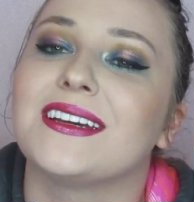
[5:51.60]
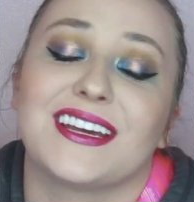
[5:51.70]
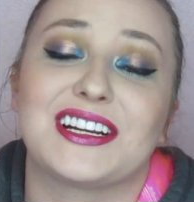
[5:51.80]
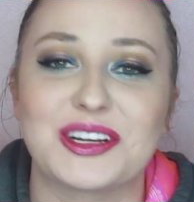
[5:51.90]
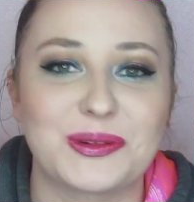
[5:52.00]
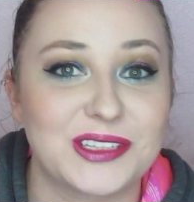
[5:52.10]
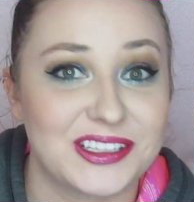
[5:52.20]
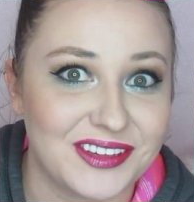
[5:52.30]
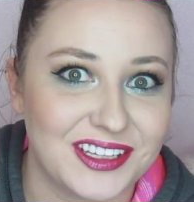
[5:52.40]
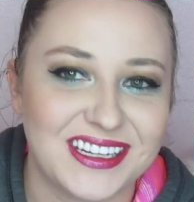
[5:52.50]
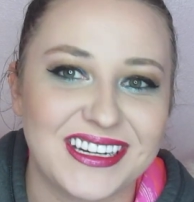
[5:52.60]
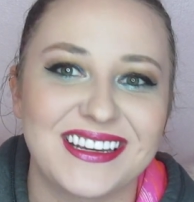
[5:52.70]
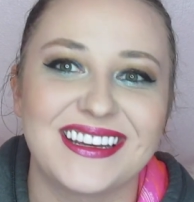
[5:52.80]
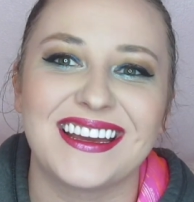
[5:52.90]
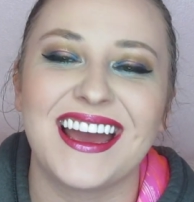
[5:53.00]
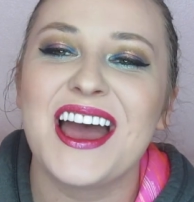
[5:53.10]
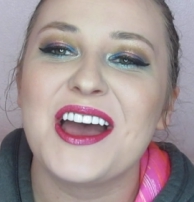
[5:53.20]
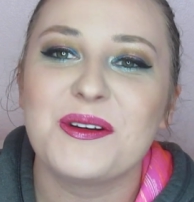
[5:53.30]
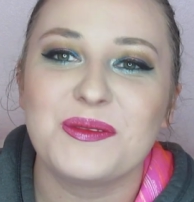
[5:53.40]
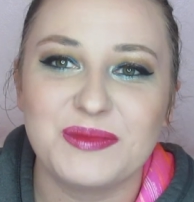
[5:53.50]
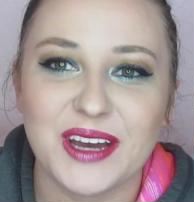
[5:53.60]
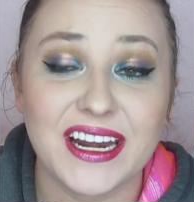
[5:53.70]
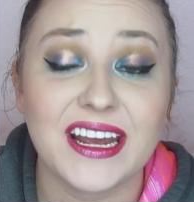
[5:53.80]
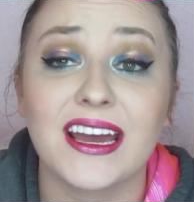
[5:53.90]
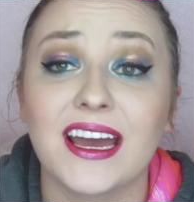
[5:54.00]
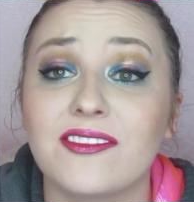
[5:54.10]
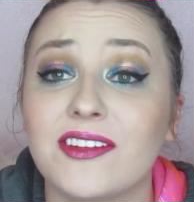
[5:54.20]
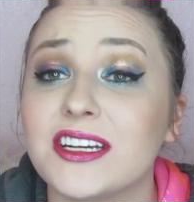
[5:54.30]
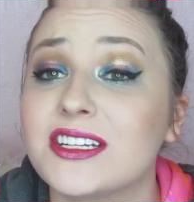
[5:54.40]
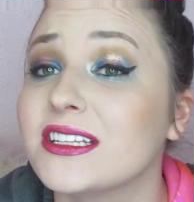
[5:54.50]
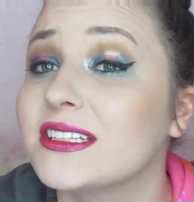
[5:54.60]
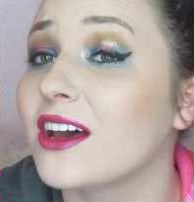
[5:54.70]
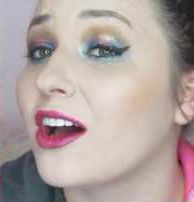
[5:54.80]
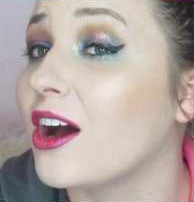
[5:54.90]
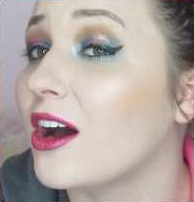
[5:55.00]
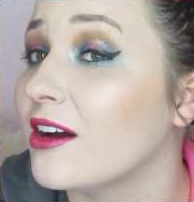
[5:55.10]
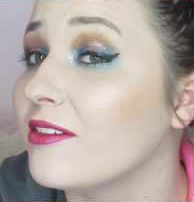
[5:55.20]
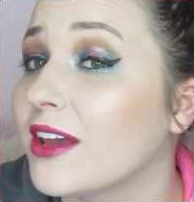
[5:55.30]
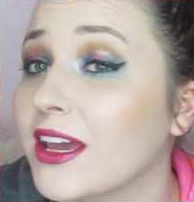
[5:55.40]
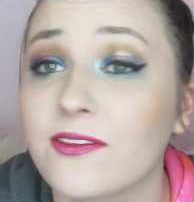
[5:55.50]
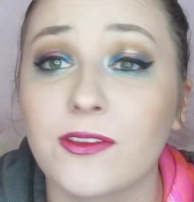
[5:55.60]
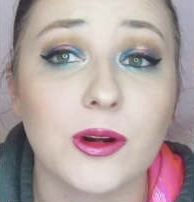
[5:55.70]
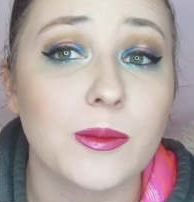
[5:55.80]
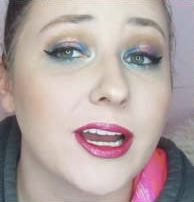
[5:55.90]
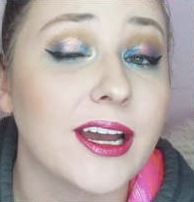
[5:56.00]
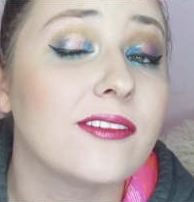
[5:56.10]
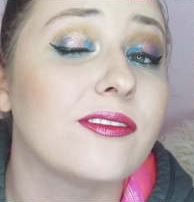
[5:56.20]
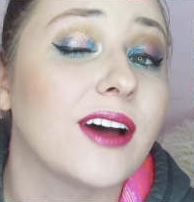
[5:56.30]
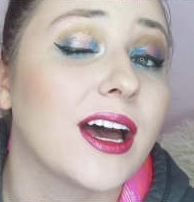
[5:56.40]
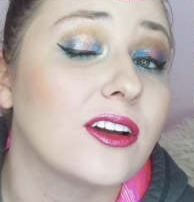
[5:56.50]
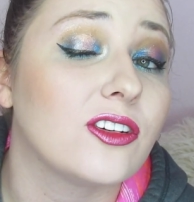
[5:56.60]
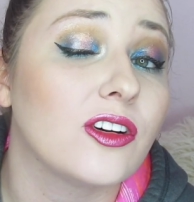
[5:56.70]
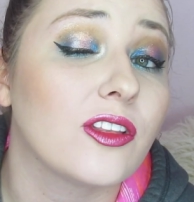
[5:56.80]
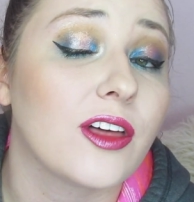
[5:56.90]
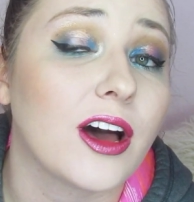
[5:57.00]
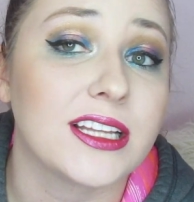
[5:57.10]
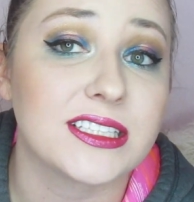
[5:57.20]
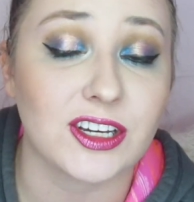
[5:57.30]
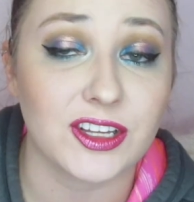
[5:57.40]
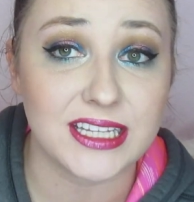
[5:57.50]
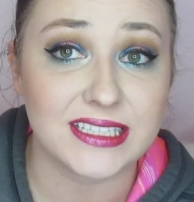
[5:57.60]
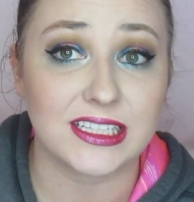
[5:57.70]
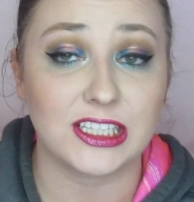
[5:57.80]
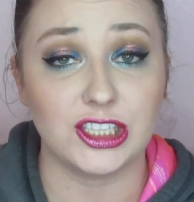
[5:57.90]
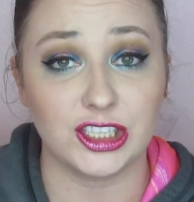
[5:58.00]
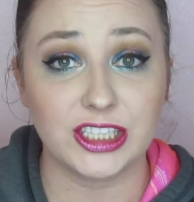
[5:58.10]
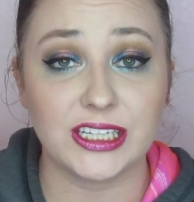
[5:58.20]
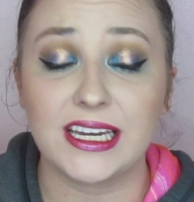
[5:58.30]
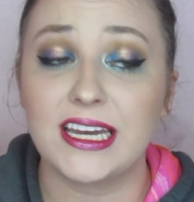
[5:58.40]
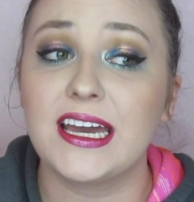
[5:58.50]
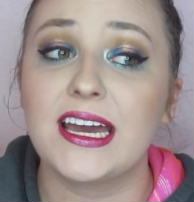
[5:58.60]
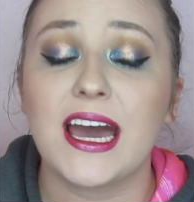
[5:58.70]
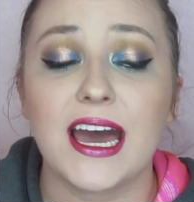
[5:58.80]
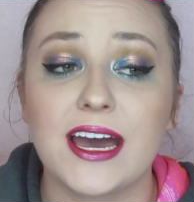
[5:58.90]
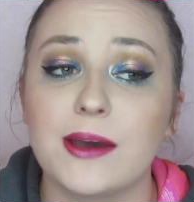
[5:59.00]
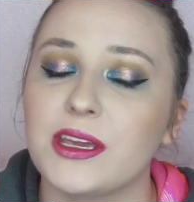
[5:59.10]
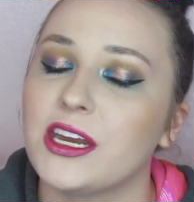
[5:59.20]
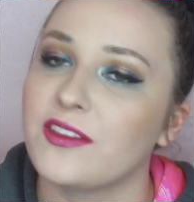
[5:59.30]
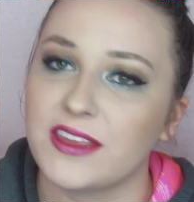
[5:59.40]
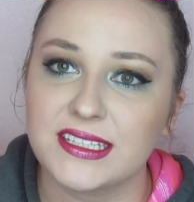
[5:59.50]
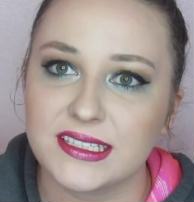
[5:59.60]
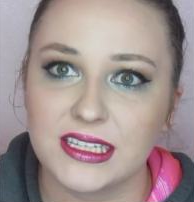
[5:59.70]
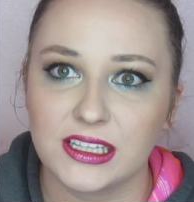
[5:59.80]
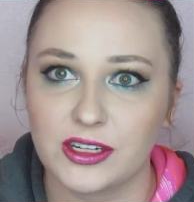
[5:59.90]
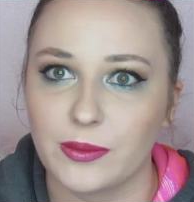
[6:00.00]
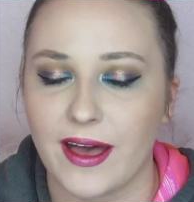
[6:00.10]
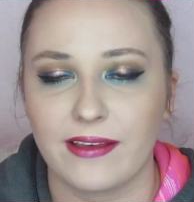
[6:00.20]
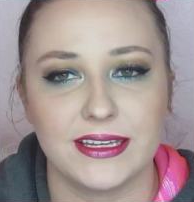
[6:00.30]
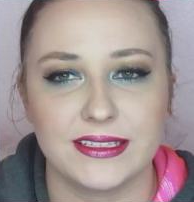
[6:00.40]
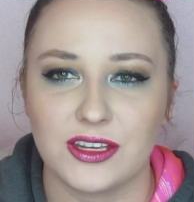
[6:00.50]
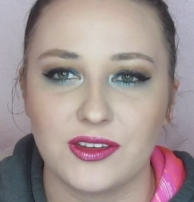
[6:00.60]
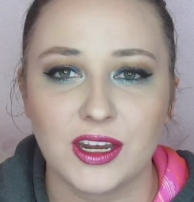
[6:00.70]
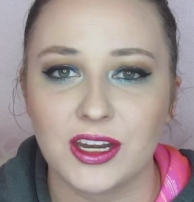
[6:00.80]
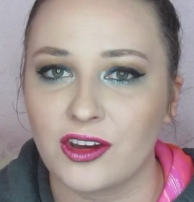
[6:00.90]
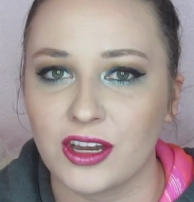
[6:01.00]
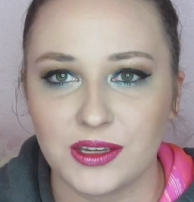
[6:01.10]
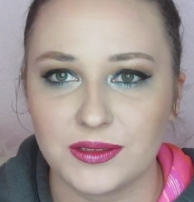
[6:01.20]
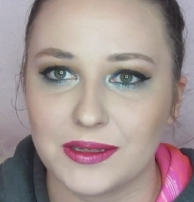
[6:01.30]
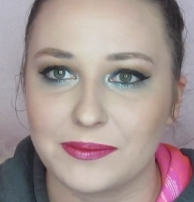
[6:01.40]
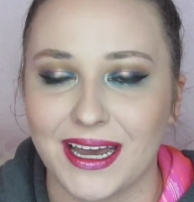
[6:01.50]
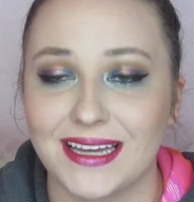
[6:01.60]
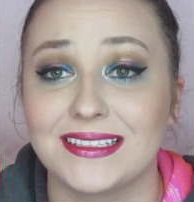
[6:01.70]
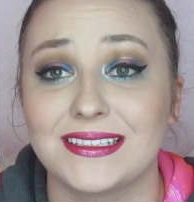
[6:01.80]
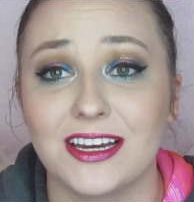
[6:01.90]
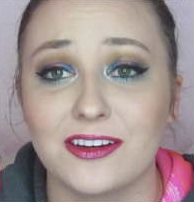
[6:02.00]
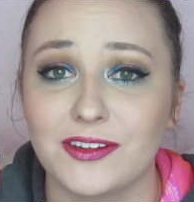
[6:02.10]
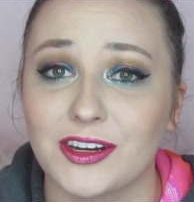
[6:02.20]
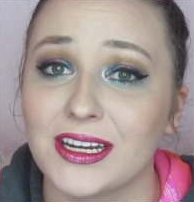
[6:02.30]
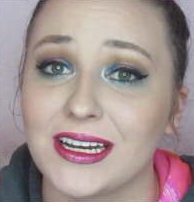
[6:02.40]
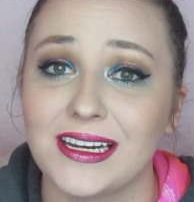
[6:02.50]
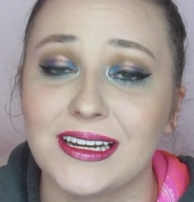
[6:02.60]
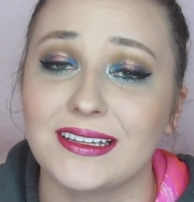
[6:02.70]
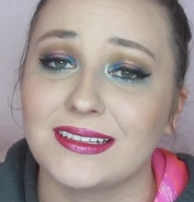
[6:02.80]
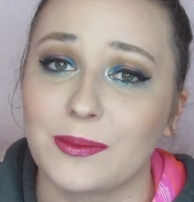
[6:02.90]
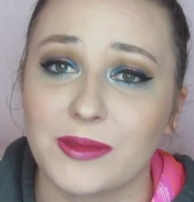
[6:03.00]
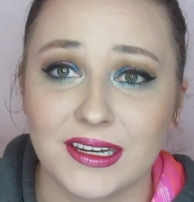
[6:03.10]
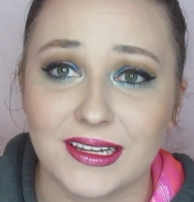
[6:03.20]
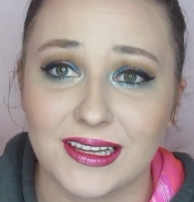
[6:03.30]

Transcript: I don't know, I'm really feeling it. But I finished this off, and for my final thoughts on this look, you know, this is a glitter palette, so you cannot use it by itself. You're gonna need something to